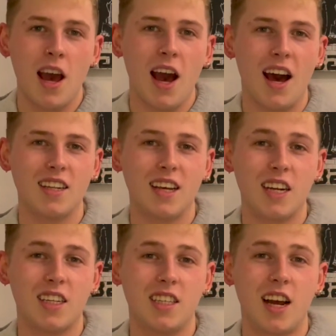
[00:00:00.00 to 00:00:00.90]
and
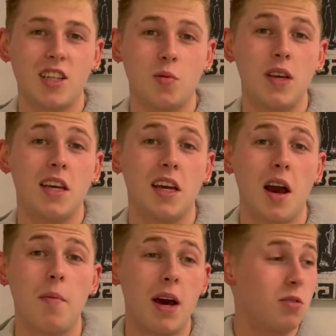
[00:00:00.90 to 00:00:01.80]
actually started speaking
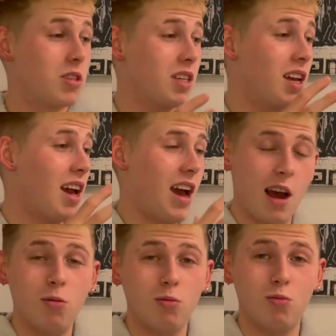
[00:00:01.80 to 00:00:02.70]
about
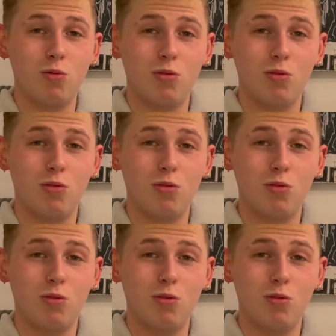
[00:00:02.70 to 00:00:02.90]
how